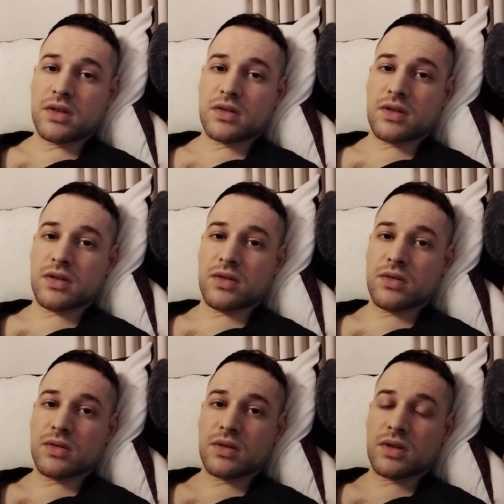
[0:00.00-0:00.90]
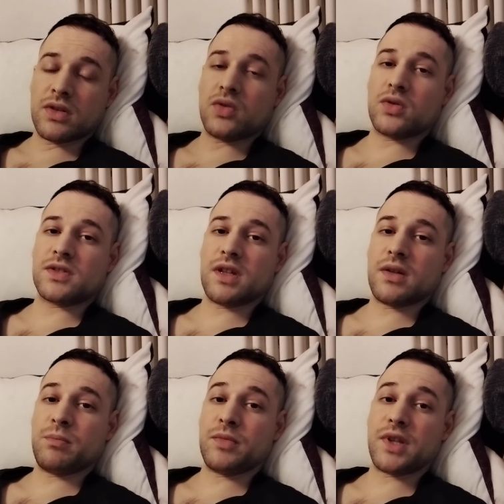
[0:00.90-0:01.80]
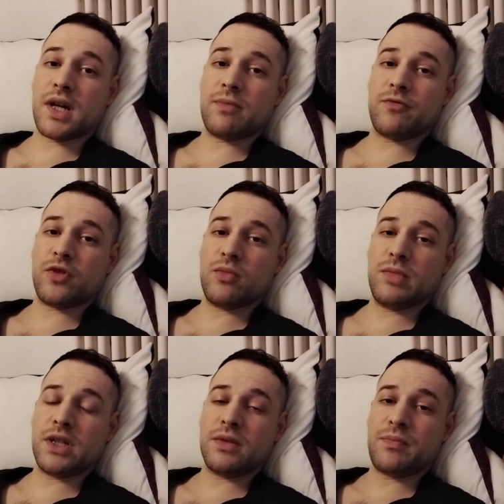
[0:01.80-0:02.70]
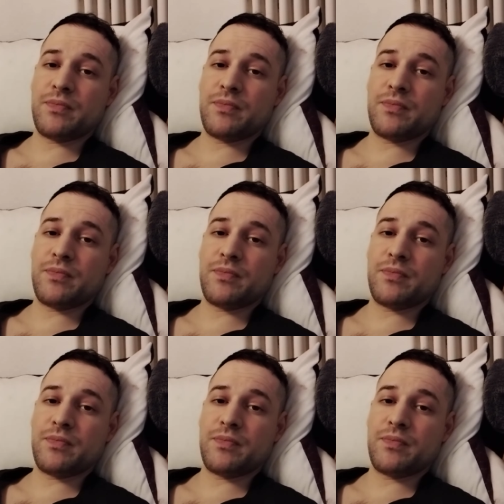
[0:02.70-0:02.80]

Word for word: so it took some time for me